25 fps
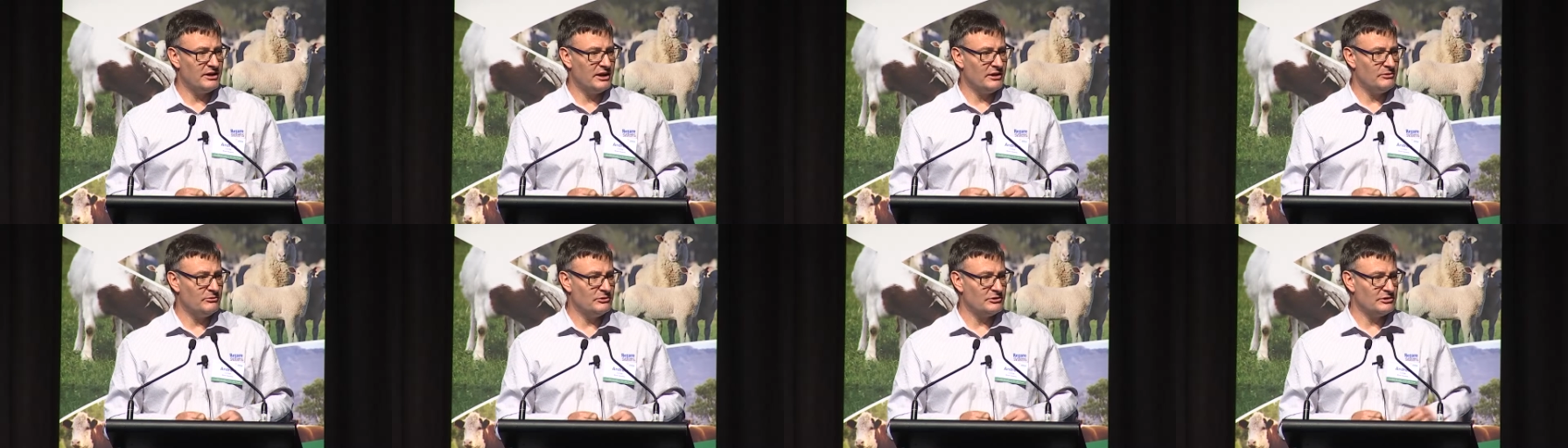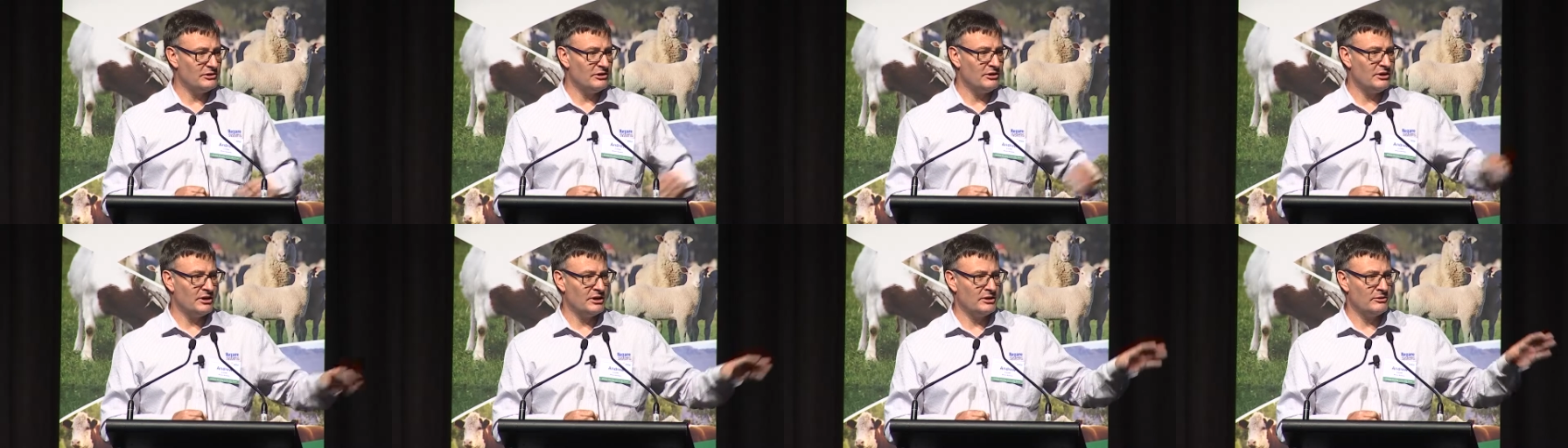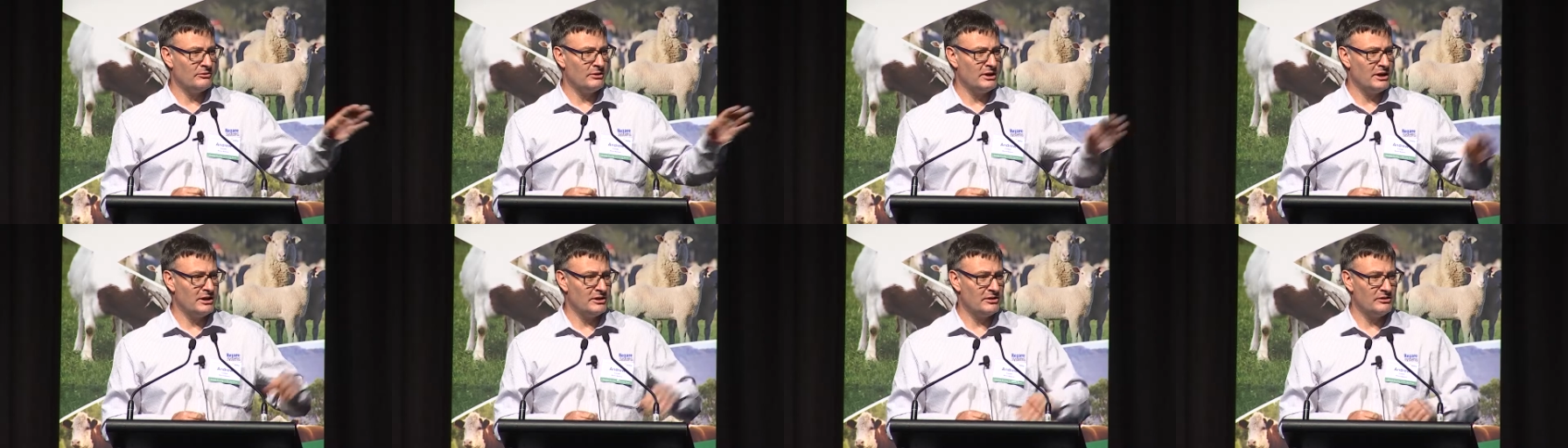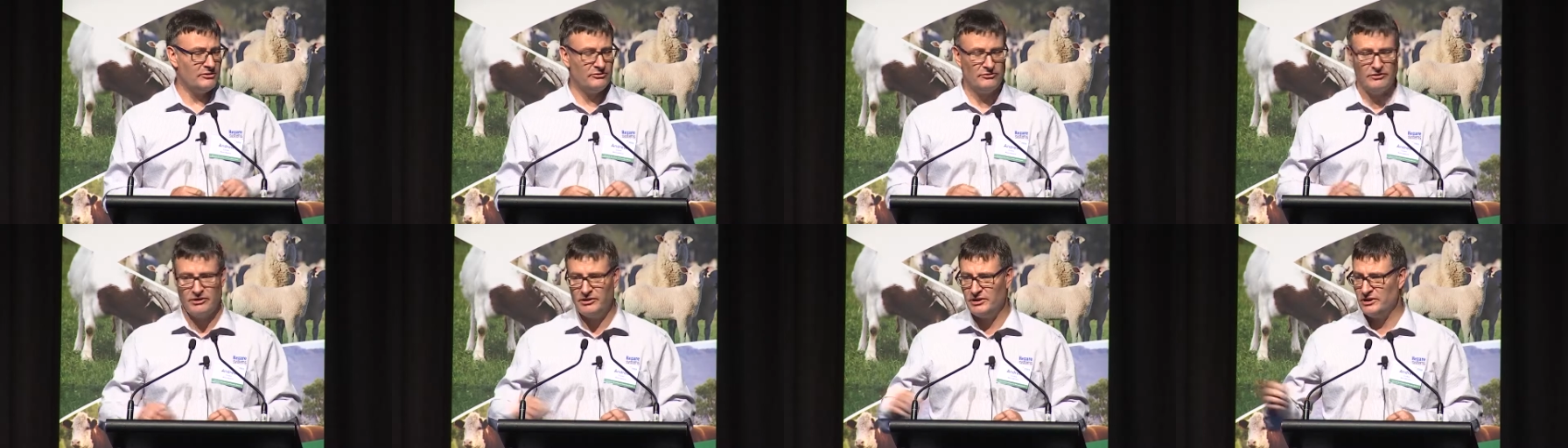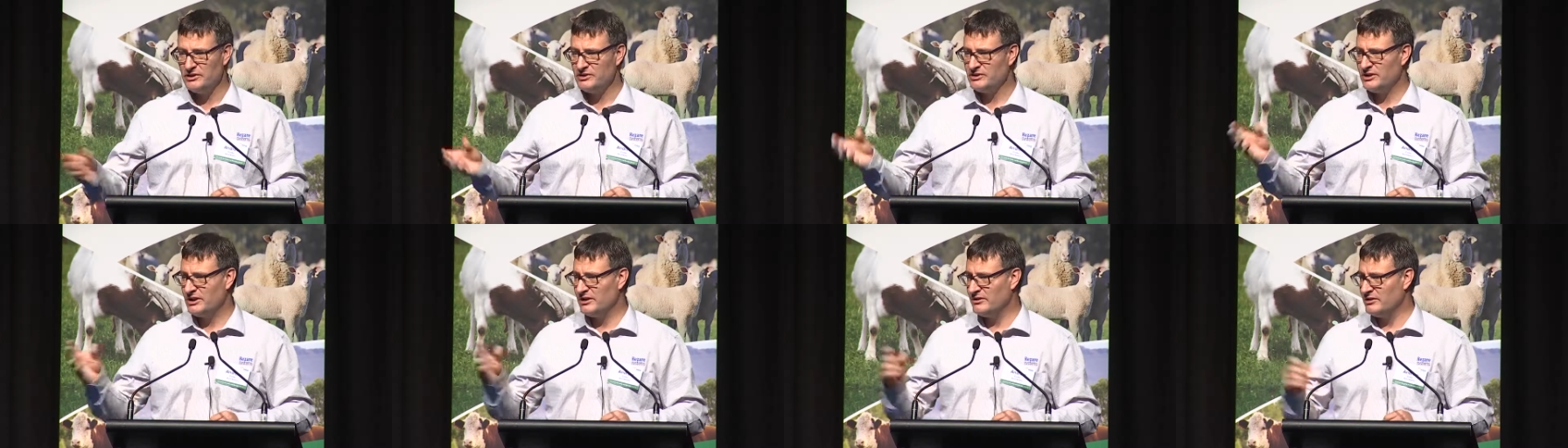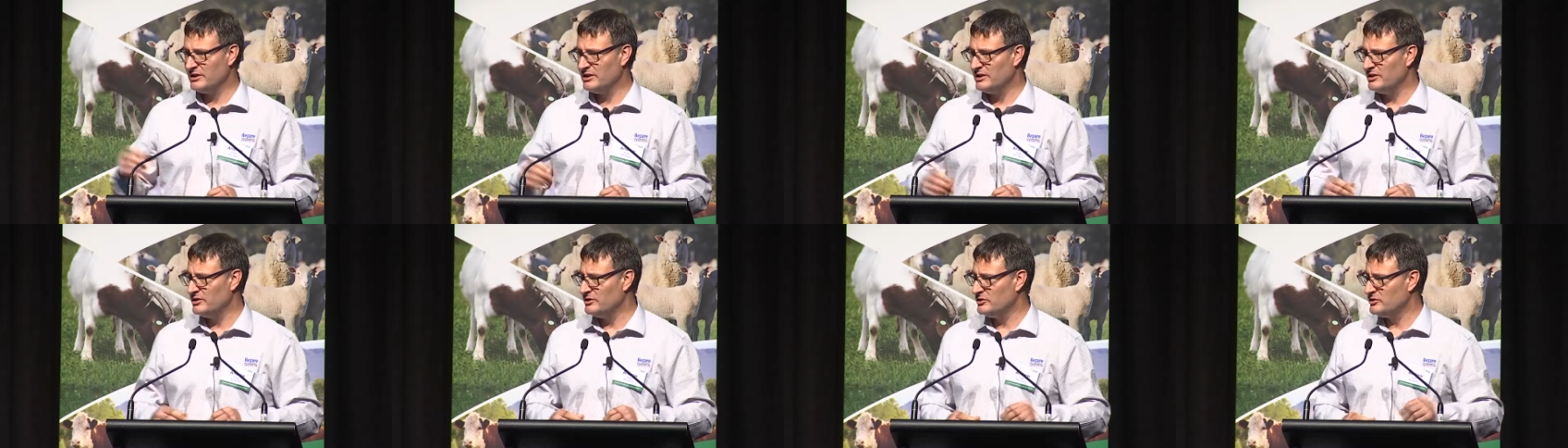that was lying around in various
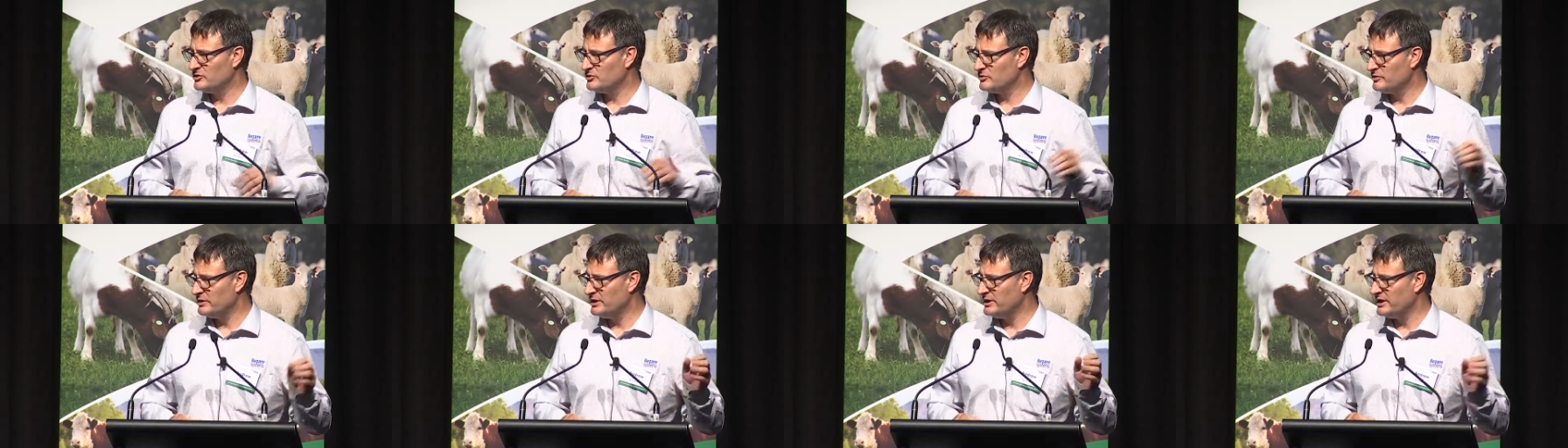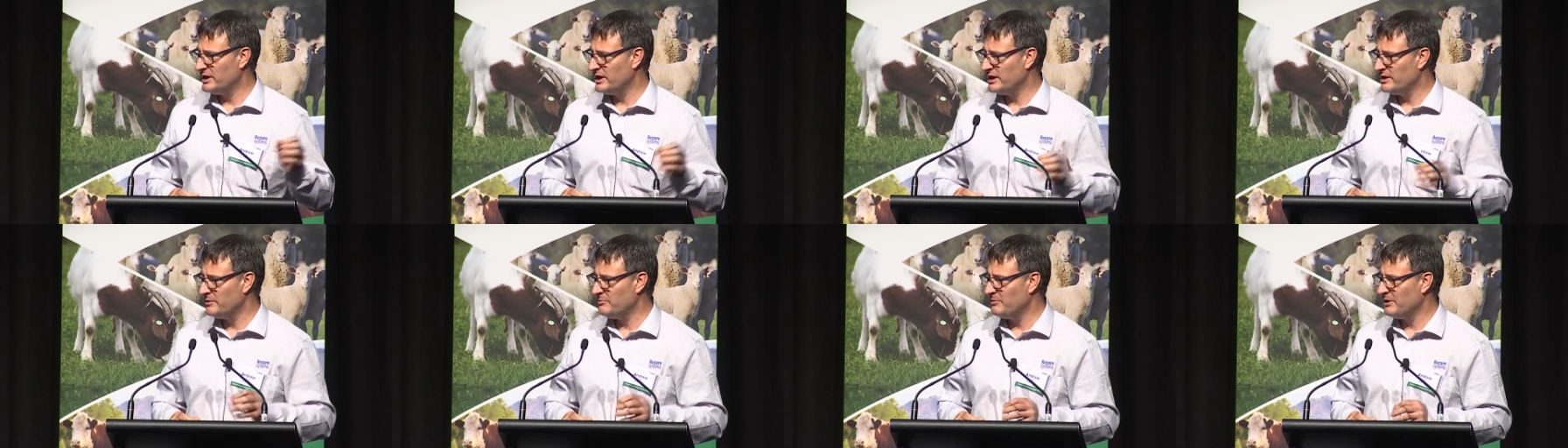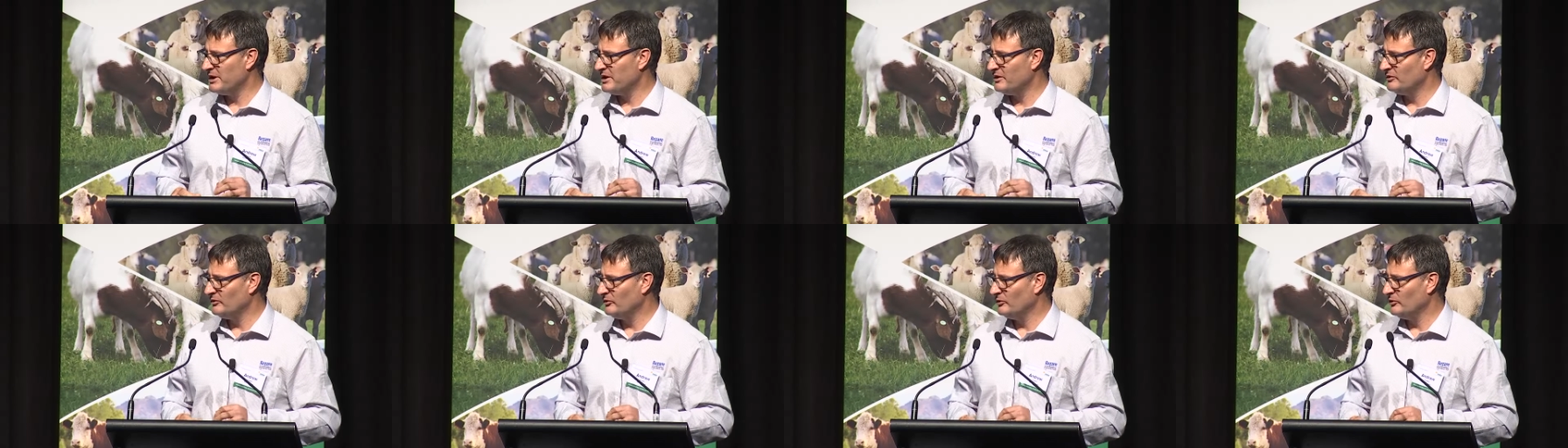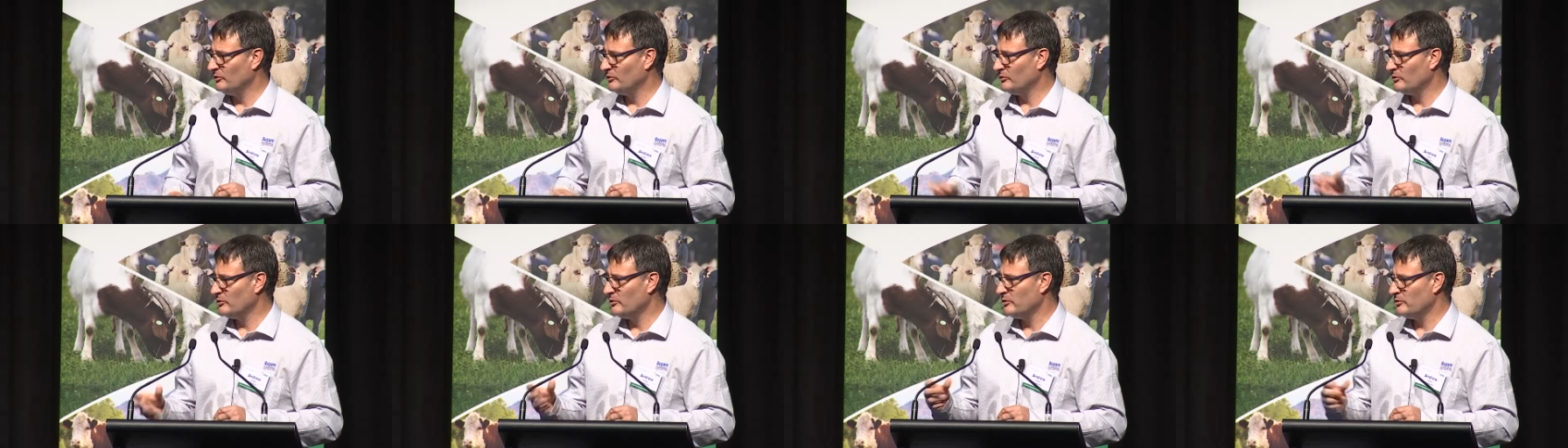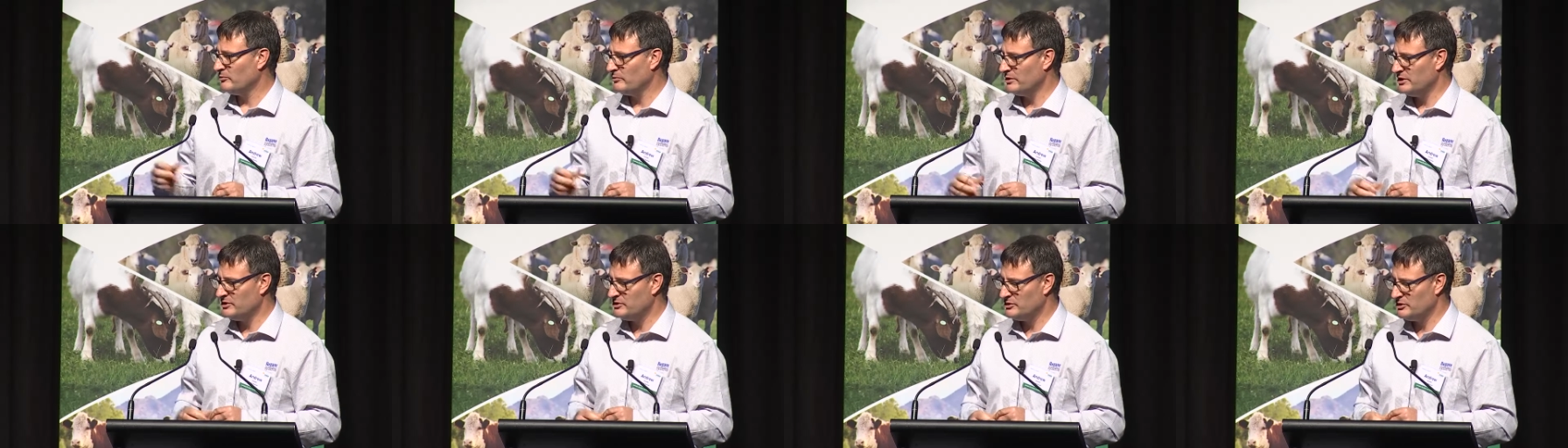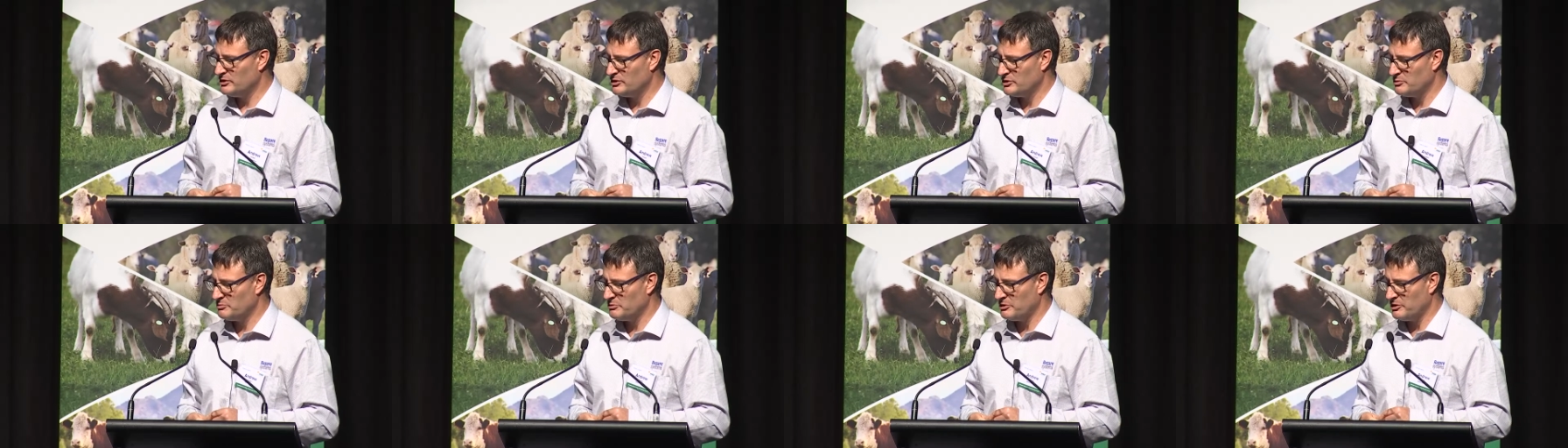other industry databases or in
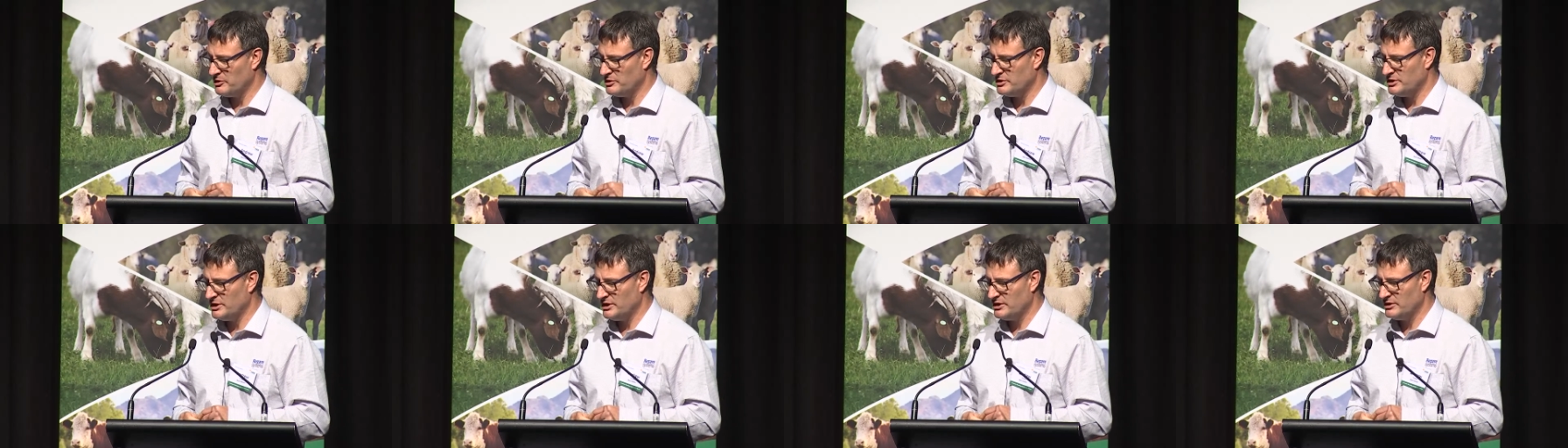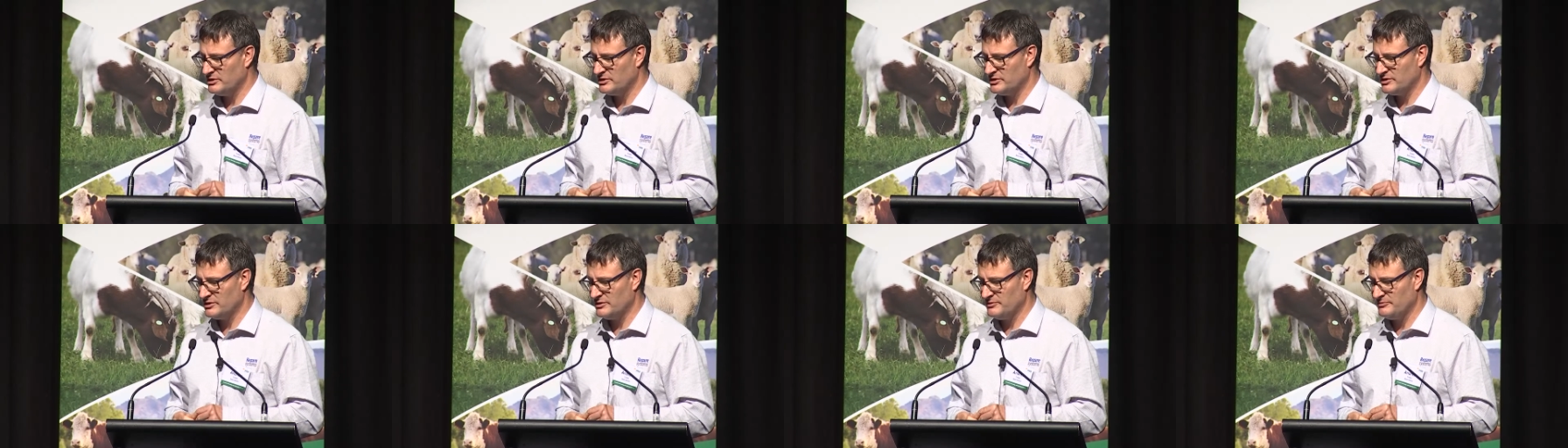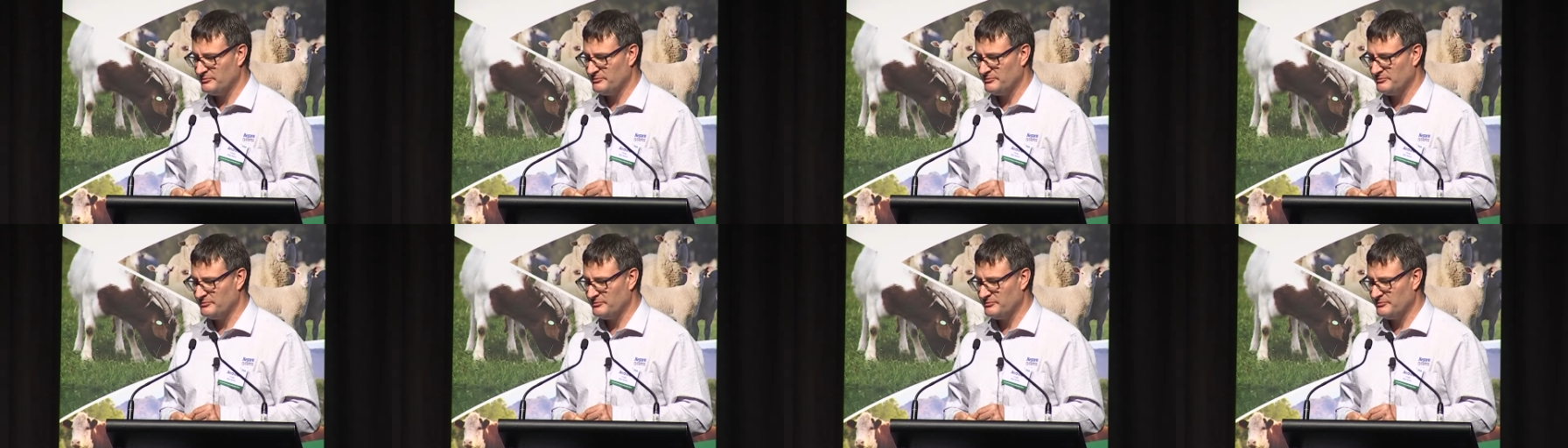research projects.